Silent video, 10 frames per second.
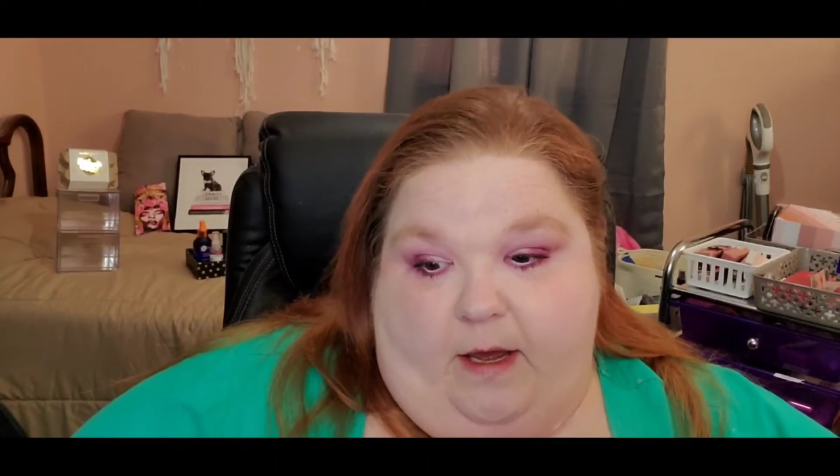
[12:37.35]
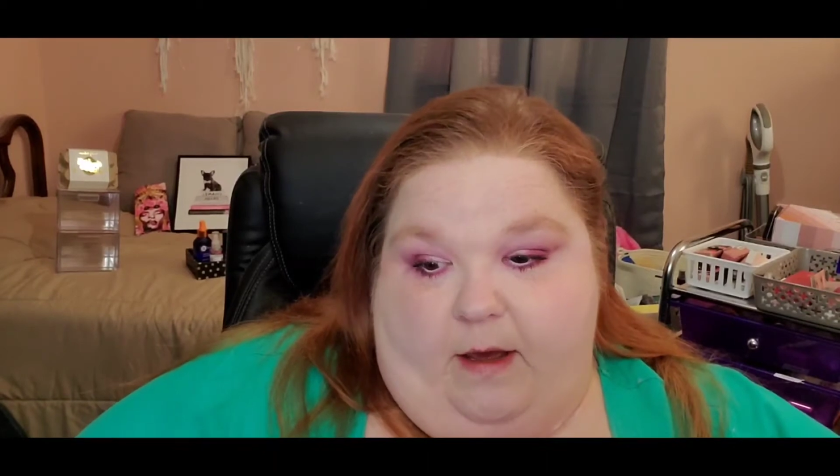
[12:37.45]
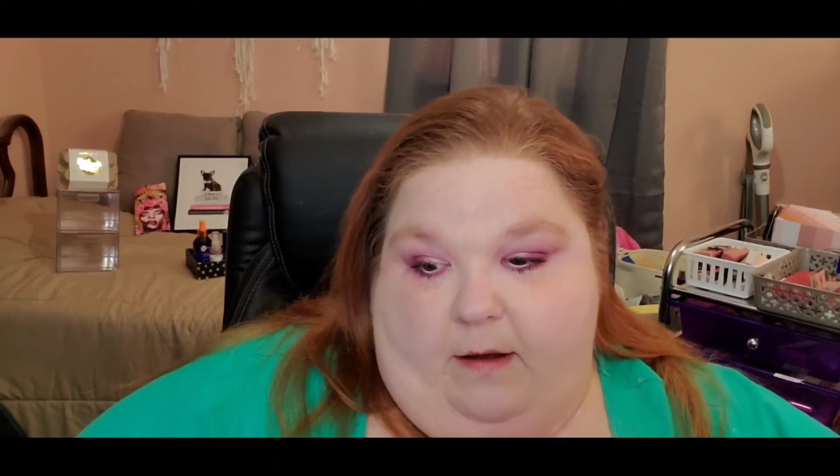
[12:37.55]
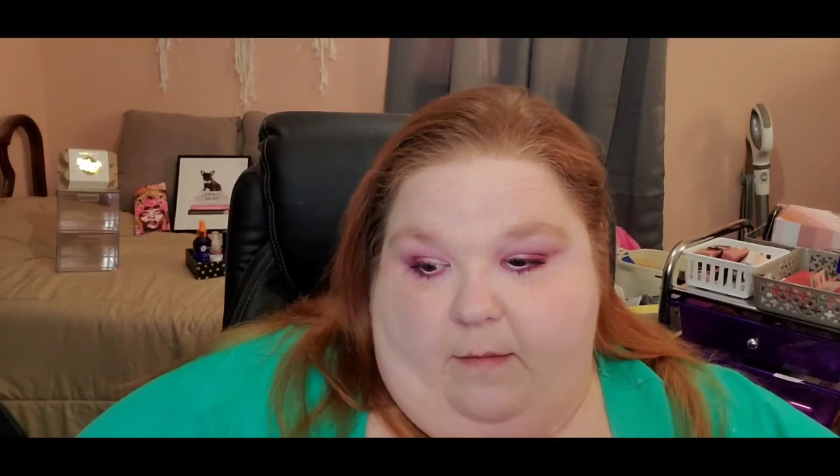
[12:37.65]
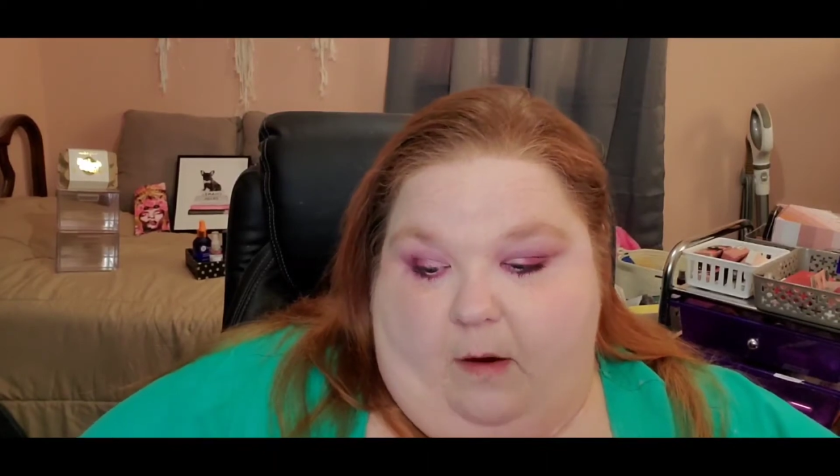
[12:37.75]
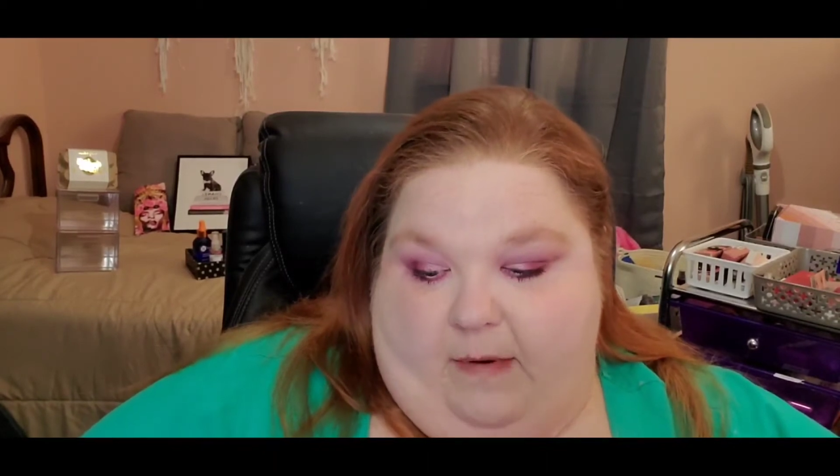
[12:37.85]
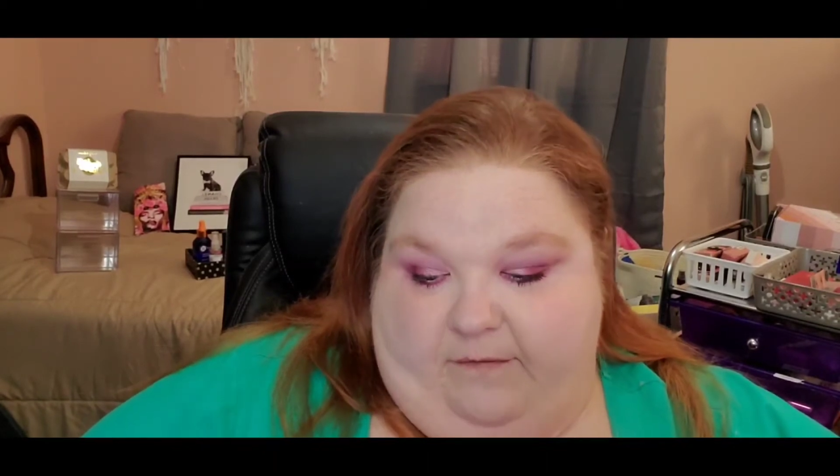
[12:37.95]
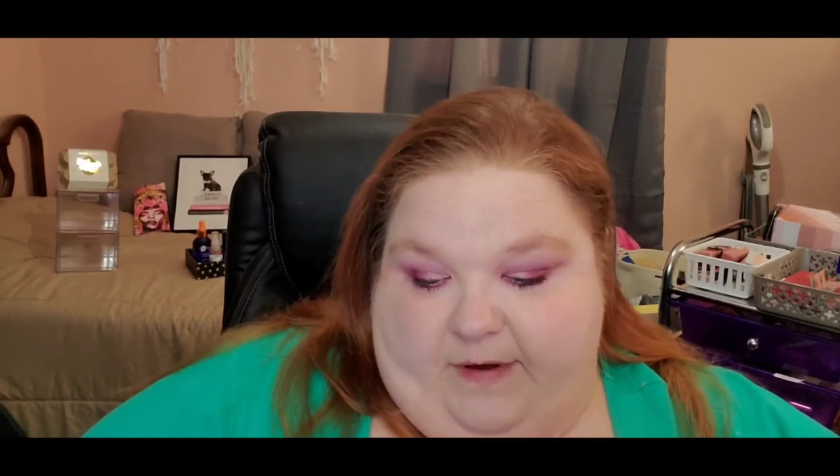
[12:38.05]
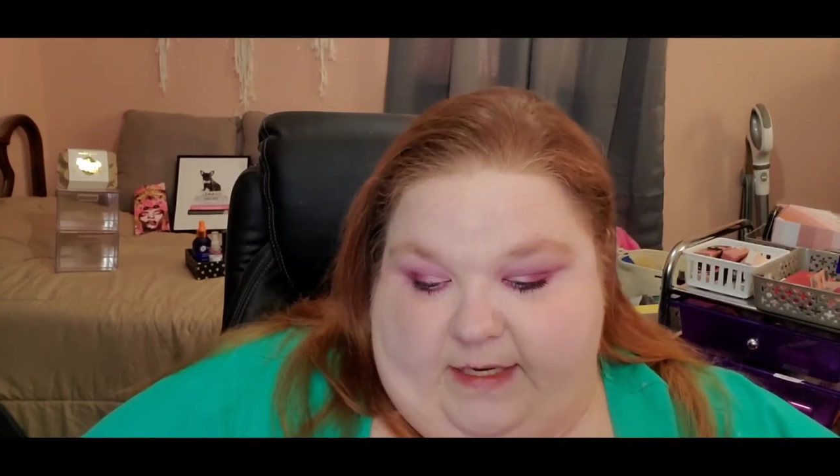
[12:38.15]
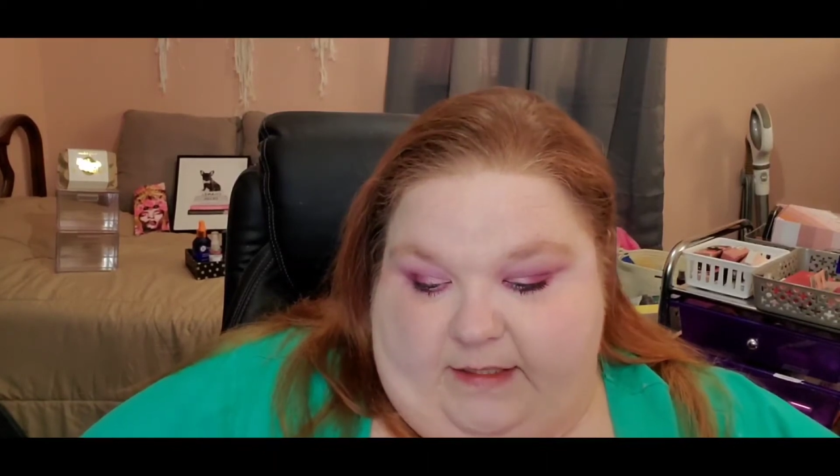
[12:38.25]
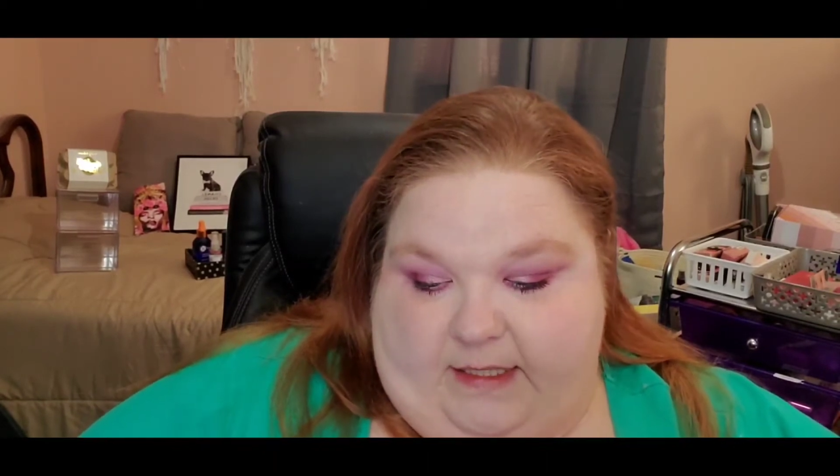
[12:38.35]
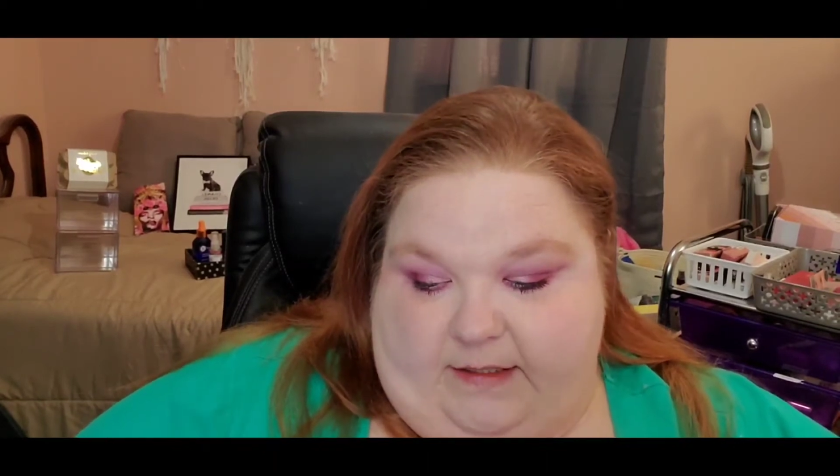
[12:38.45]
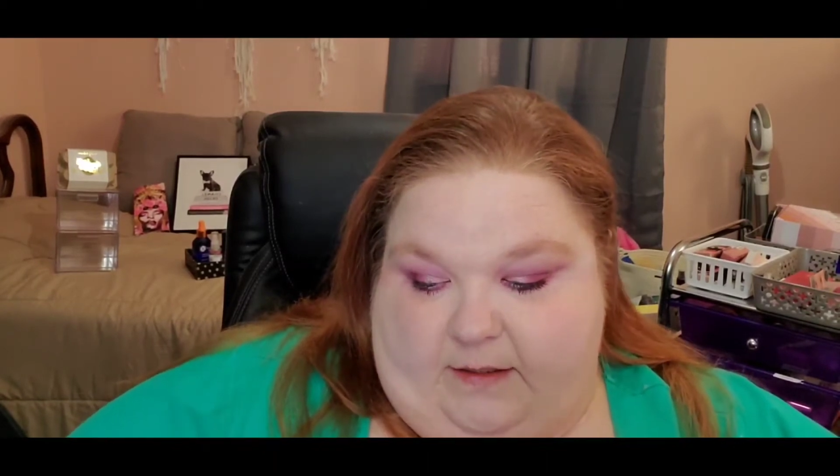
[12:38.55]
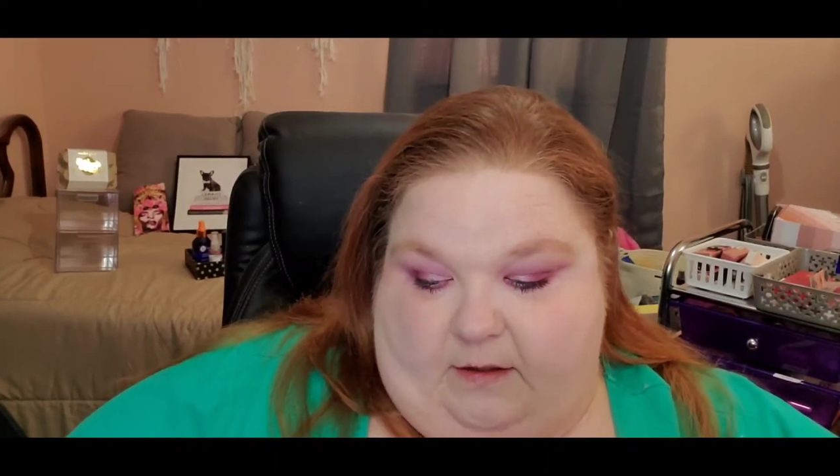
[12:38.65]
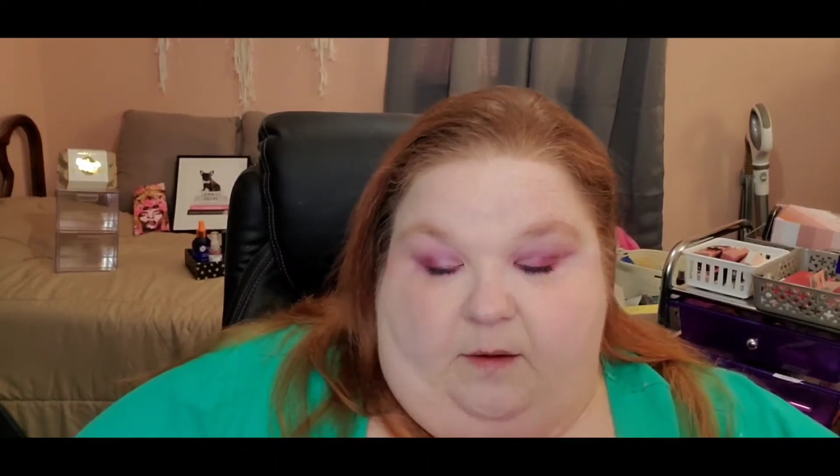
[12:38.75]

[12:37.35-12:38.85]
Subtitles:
on my face because it's got the